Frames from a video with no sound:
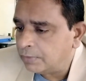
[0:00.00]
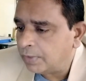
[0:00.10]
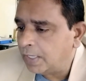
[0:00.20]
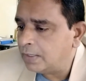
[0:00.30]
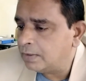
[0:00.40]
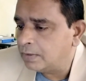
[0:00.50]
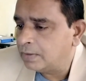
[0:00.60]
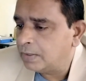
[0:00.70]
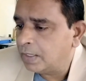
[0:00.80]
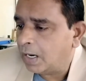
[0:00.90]
while
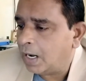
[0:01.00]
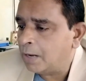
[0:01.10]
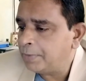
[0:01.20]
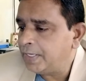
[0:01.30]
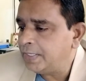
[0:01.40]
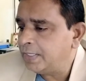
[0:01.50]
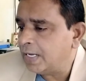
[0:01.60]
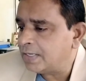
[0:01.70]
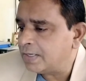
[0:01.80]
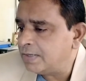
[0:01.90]
operating
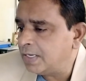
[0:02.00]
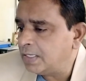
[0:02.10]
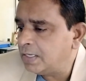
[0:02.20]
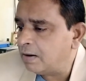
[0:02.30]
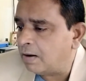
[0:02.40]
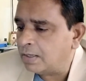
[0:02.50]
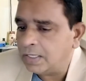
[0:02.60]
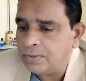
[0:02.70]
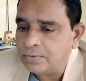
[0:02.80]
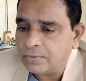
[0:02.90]
essentially
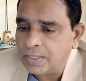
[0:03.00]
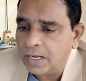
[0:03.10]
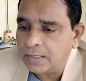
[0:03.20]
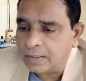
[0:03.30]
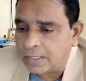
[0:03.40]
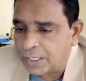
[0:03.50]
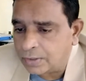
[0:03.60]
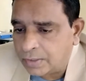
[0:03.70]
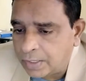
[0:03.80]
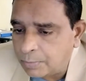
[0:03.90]
online nuclear
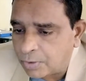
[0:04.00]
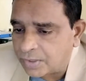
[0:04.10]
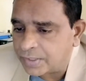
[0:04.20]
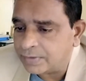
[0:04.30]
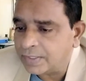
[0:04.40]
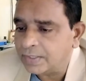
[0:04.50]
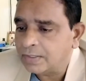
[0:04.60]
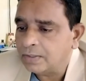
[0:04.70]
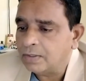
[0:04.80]
re reprocessing